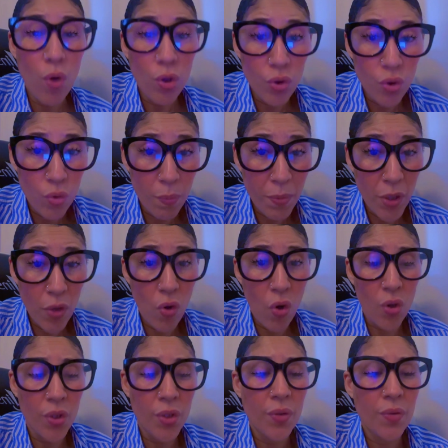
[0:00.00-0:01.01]
They want to be
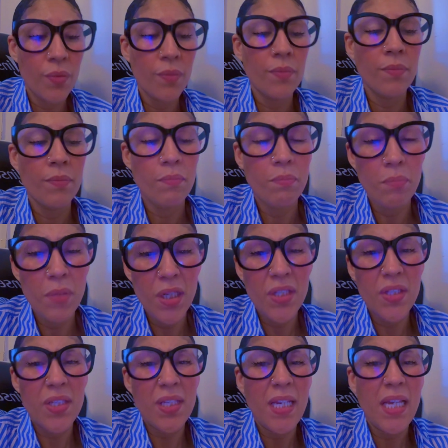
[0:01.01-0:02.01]
God.
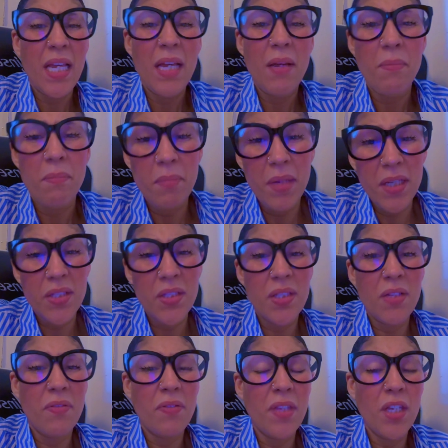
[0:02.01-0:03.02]
Mix
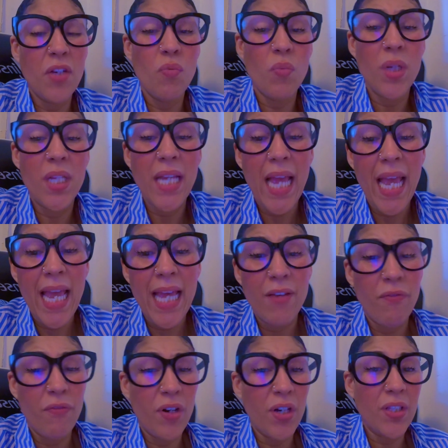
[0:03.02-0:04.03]
the thing with the
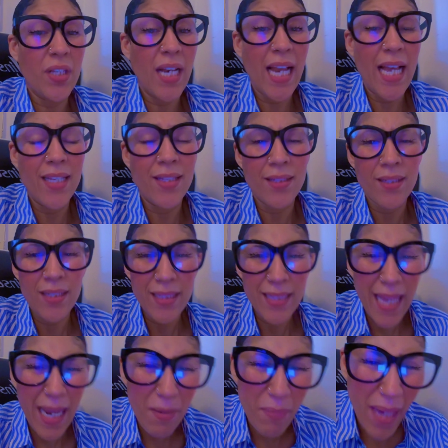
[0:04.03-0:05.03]
egg, fertilize.
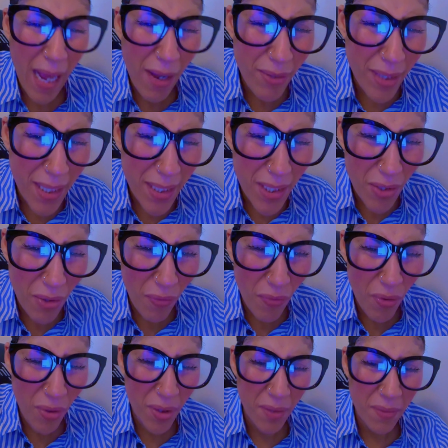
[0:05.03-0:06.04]
Tell me how that
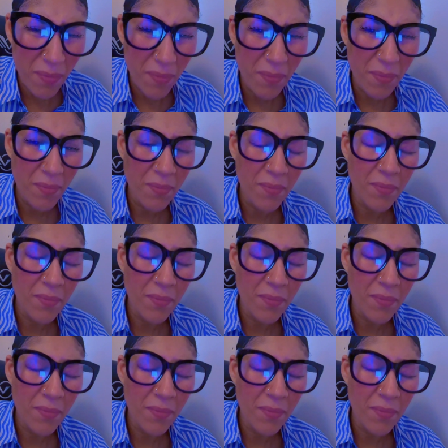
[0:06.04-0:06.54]
is of God.